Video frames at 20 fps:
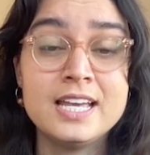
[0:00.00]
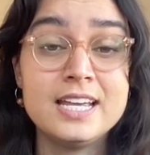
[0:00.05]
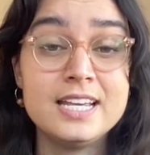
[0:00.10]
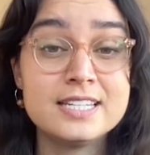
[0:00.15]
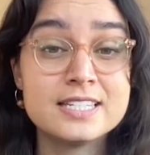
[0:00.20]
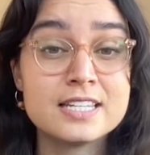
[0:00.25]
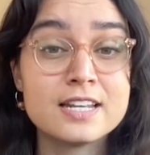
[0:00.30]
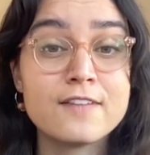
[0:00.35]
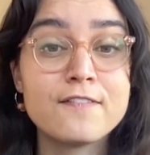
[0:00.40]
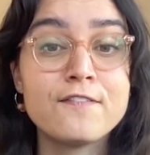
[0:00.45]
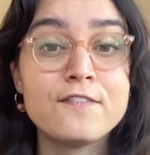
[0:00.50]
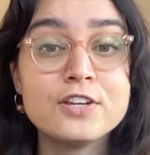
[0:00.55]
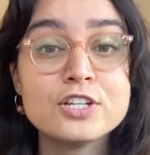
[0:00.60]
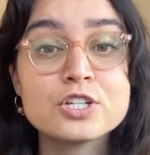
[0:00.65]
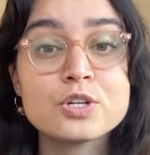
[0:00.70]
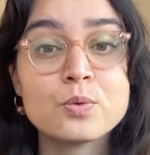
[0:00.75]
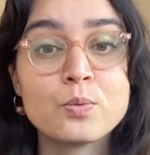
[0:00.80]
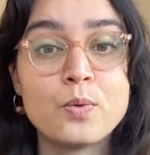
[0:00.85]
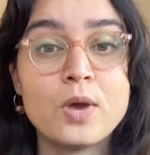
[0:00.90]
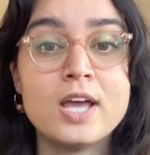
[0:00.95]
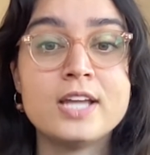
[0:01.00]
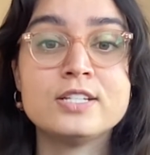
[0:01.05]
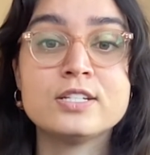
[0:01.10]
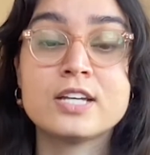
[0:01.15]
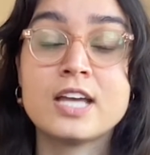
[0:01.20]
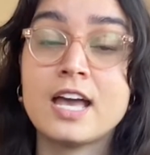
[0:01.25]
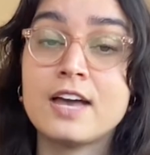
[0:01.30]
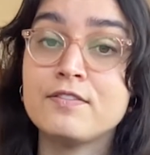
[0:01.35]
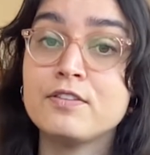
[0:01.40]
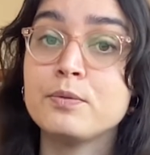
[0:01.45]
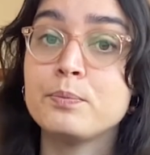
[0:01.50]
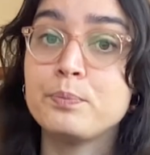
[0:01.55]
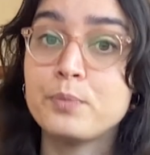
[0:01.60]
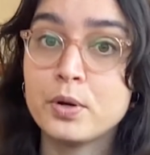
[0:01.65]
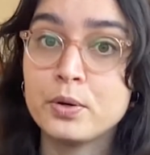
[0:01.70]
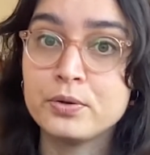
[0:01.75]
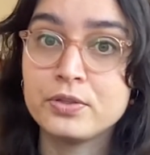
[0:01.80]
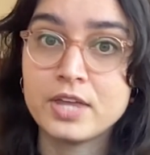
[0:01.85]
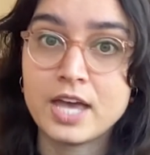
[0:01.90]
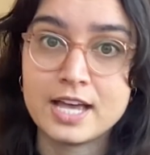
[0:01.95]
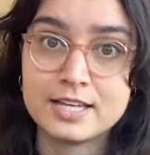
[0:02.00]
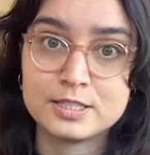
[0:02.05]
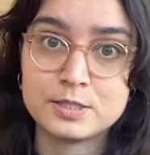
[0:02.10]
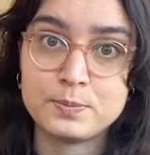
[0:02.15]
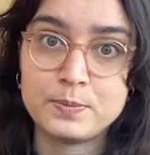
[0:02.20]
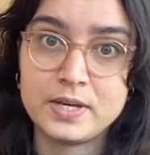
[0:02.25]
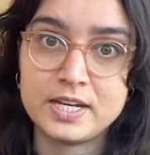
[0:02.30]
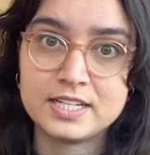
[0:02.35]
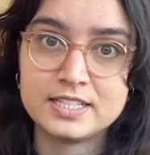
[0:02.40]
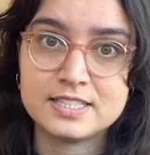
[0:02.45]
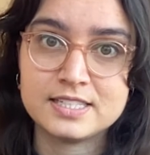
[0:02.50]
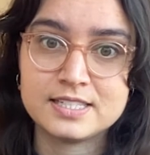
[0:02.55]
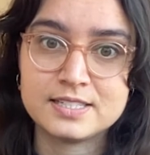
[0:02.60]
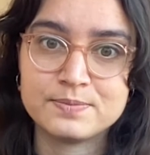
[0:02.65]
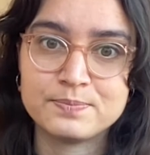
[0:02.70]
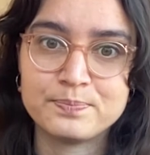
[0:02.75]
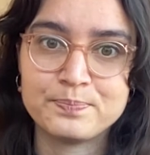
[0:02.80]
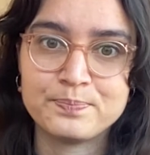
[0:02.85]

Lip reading: is an efficient way to cover both aspects.